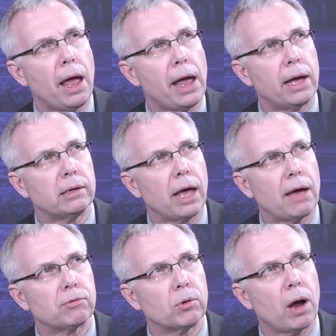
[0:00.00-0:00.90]
And
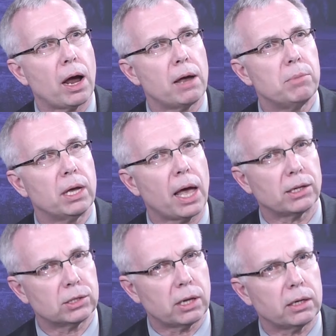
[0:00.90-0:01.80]
after I
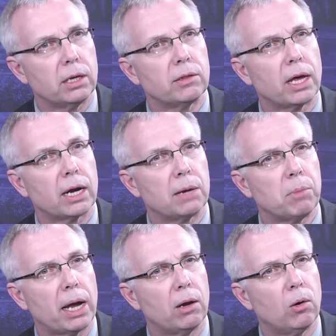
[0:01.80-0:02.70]
began studying that on
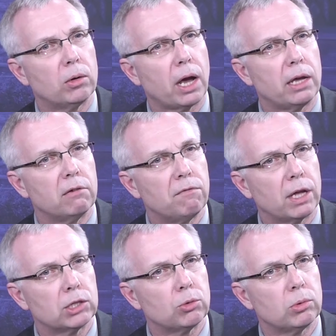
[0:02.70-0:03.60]
my own, I
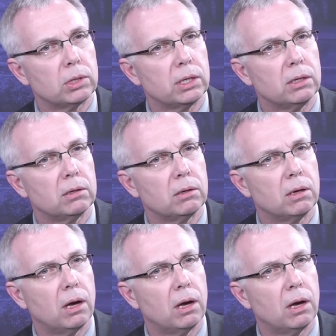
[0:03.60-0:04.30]
eventually